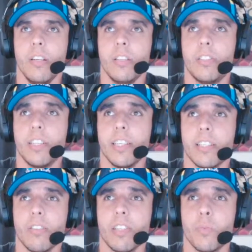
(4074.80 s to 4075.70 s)

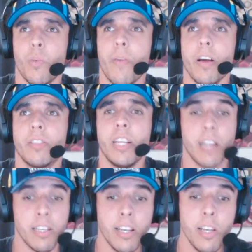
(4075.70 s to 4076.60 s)
Jeez, look at this weather. Jeez,
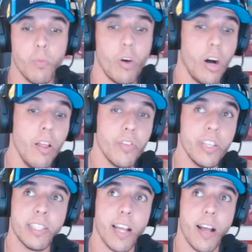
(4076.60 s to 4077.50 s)
I tell you what,
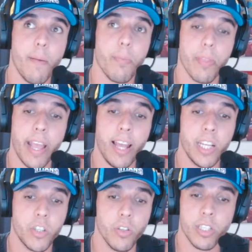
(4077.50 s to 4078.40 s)
this
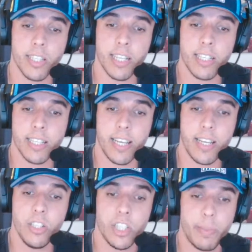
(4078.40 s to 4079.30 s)
Ellie Johnson, I think it is
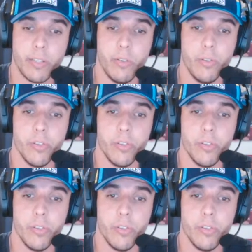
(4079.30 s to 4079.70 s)
again, she's been good.